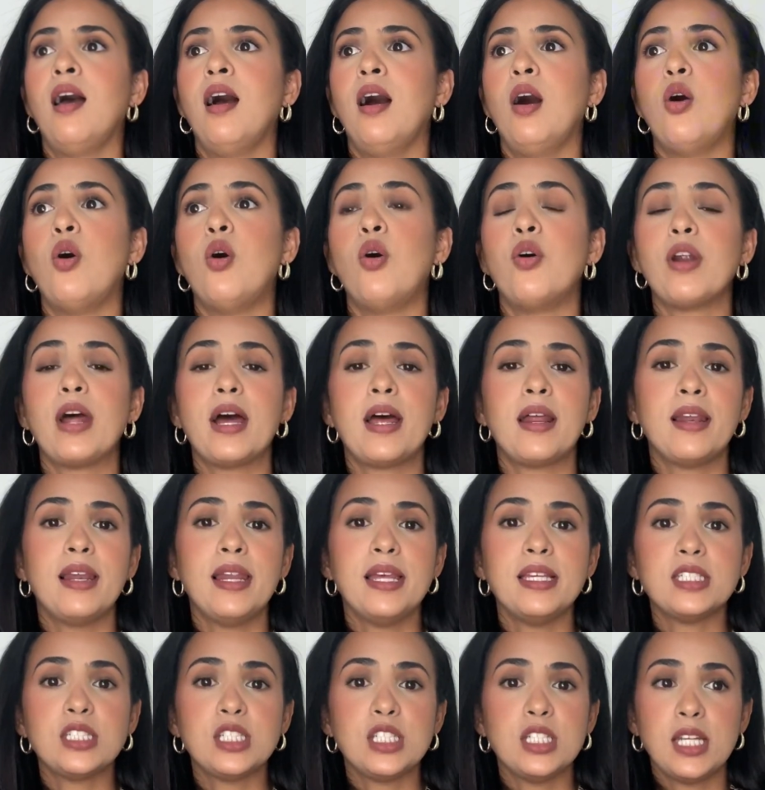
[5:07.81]
or
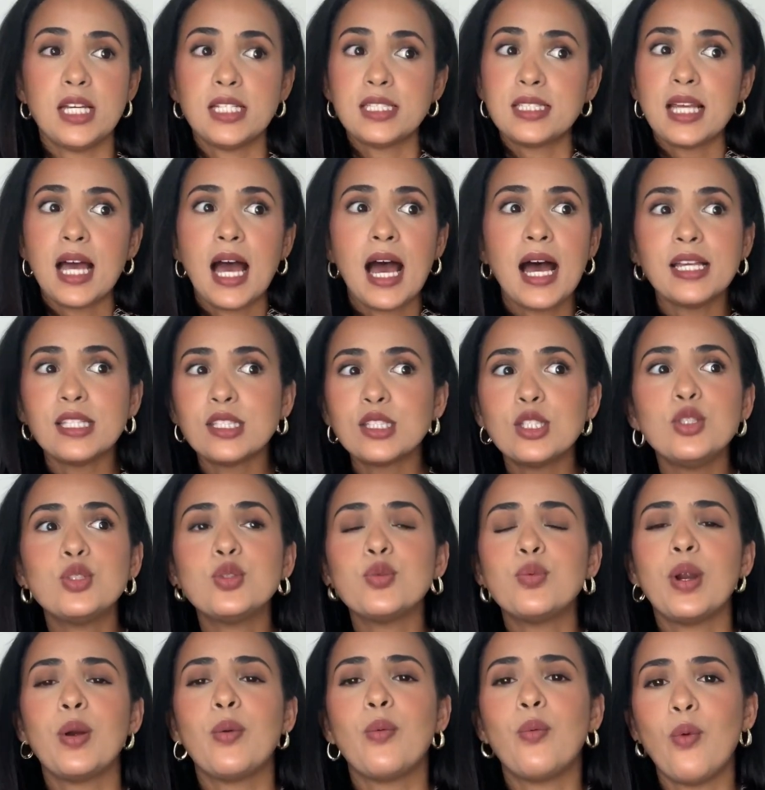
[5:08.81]
unless she doesn't ask you to
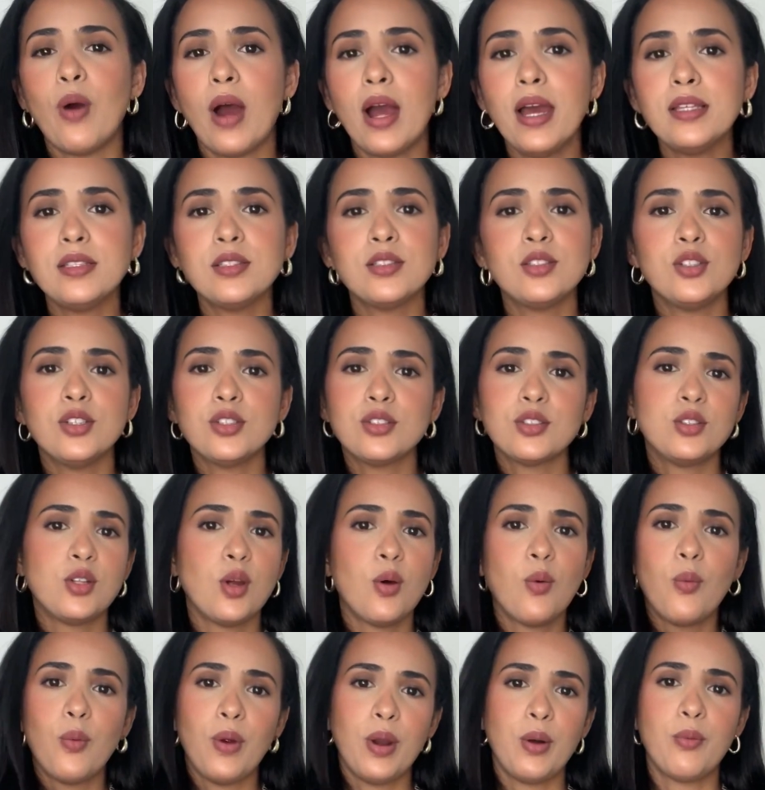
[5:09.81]
wear white, just
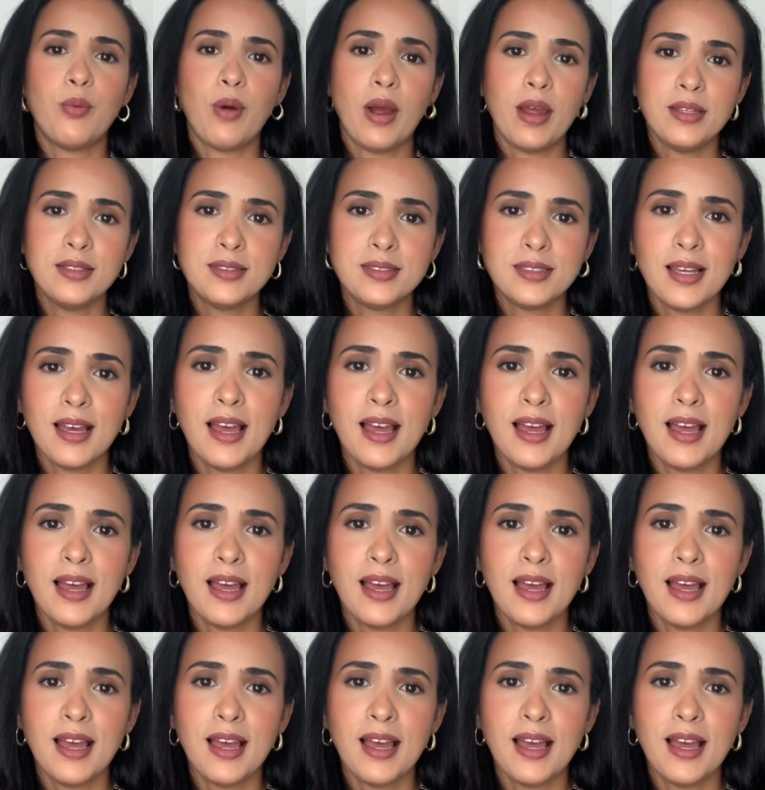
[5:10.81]
don't wear white.